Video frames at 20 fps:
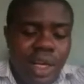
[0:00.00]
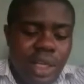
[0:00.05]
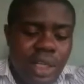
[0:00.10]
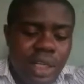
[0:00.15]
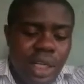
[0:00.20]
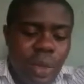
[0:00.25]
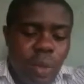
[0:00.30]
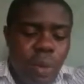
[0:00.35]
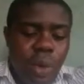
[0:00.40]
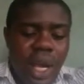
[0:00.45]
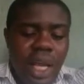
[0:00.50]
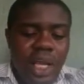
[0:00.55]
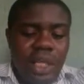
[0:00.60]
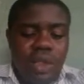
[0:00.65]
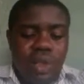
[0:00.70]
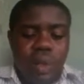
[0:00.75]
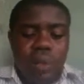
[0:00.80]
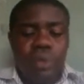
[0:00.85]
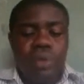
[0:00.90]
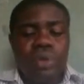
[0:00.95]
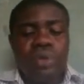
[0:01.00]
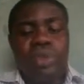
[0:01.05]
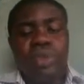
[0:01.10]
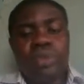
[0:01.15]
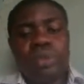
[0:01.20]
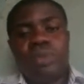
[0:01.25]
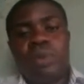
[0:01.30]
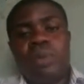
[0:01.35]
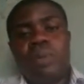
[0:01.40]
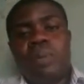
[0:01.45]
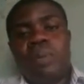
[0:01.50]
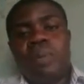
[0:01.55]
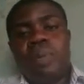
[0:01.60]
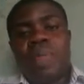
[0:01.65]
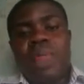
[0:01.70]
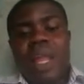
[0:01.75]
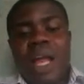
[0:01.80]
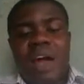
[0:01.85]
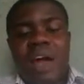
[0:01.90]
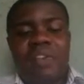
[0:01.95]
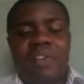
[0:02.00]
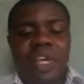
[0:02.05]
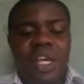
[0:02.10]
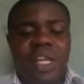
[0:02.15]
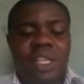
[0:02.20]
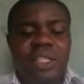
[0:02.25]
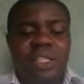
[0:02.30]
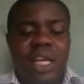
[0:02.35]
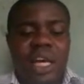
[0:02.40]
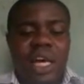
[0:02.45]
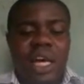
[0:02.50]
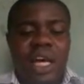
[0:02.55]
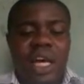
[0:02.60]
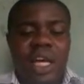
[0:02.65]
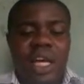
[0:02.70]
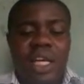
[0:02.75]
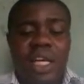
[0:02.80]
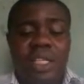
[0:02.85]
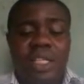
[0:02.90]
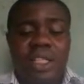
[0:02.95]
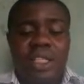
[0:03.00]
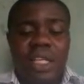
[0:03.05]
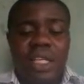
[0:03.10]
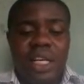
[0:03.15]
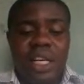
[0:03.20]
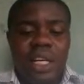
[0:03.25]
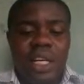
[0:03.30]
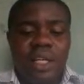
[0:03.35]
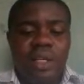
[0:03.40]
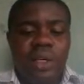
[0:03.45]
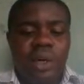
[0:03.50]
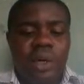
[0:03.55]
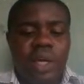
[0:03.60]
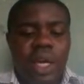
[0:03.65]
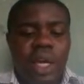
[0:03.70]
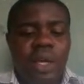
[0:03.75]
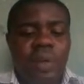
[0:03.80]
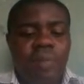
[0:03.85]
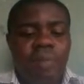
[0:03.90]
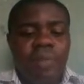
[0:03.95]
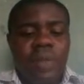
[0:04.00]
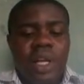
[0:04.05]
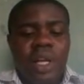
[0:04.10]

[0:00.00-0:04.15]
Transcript: the way it's supposed to have eat, uh, eat the limb. Okay?